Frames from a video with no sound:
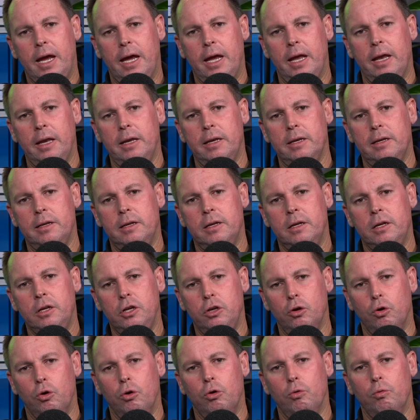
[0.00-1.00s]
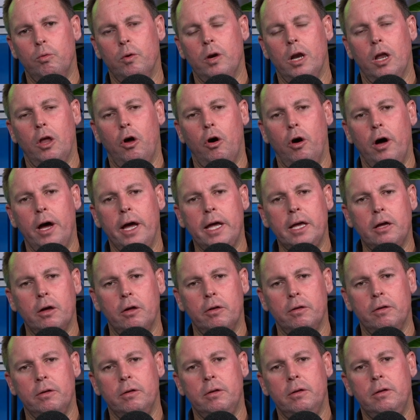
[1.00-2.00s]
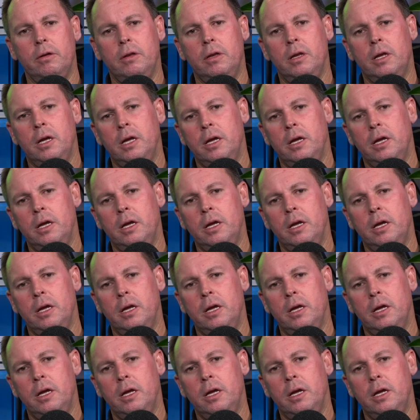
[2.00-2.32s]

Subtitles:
and you're relying on